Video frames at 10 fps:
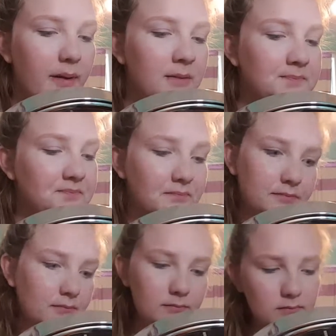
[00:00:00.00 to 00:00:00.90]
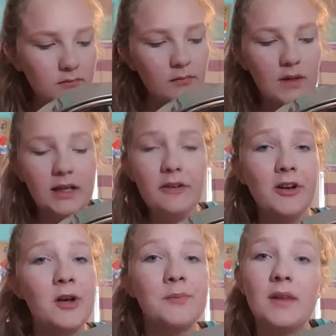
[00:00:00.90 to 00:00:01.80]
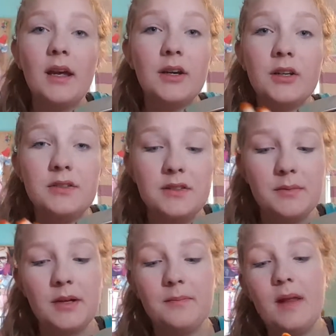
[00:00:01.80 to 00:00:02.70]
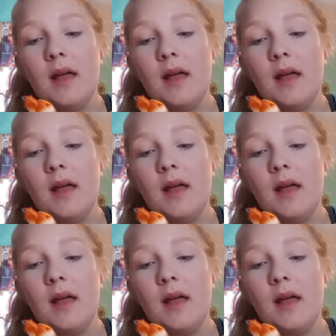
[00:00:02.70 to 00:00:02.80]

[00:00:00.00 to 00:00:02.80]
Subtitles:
but you never know. I could use it sometime.